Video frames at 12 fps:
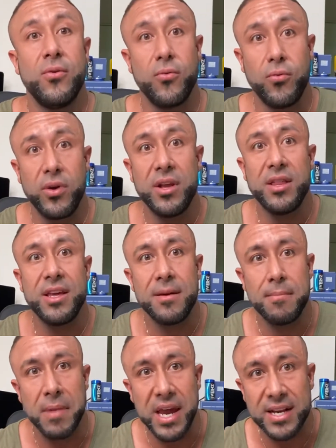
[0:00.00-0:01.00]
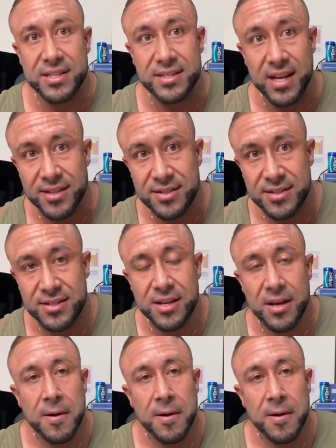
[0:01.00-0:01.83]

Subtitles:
really makes sense.